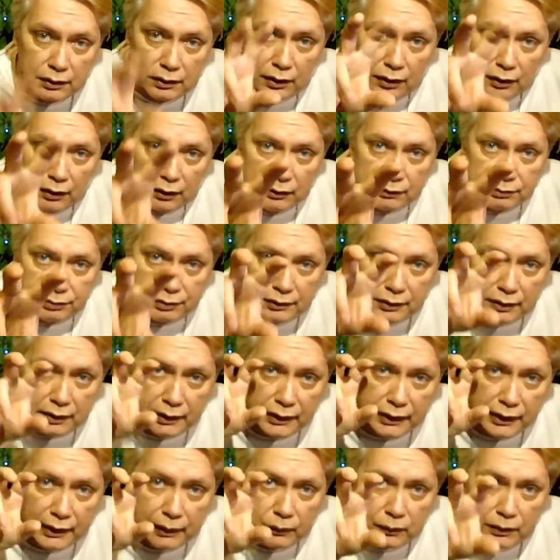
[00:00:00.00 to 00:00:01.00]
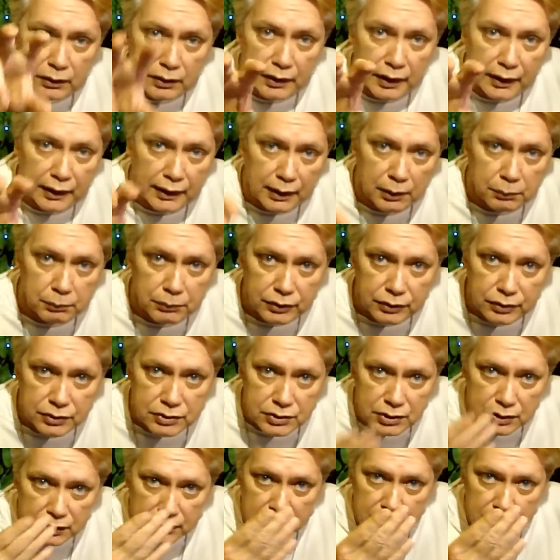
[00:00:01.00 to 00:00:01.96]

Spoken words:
hopefully our camera's